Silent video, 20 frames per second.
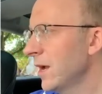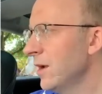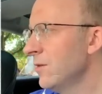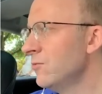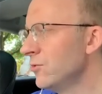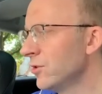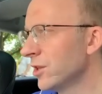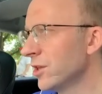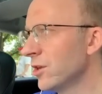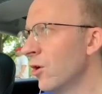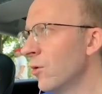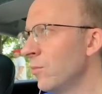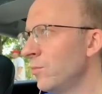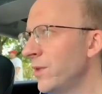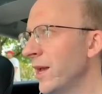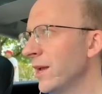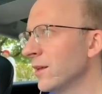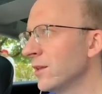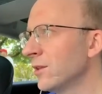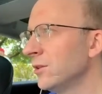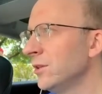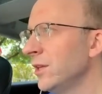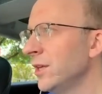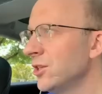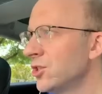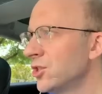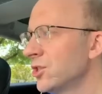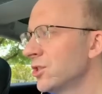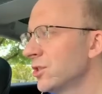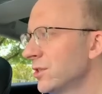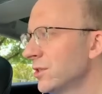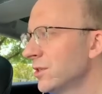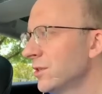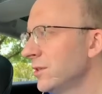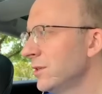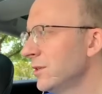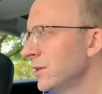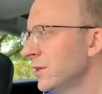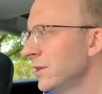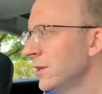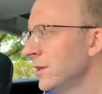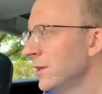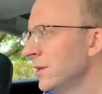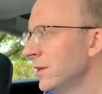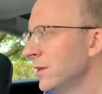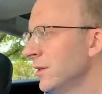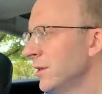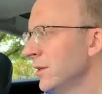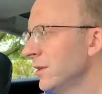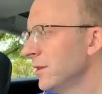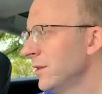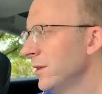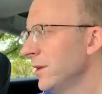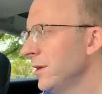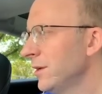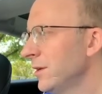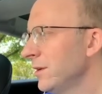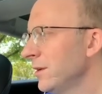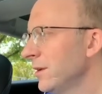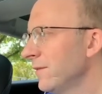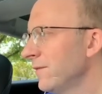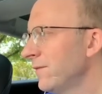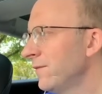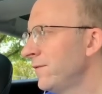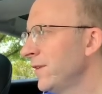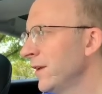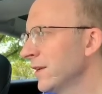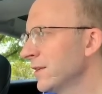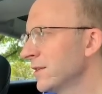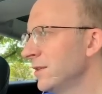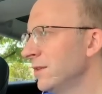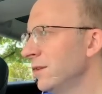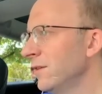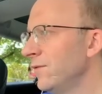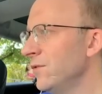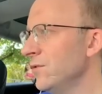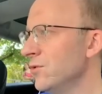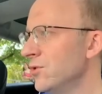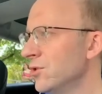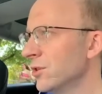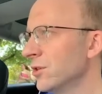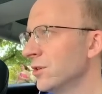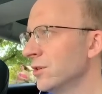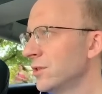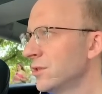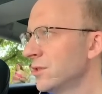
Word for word: I really hope that glitch thing can get fixed in the future.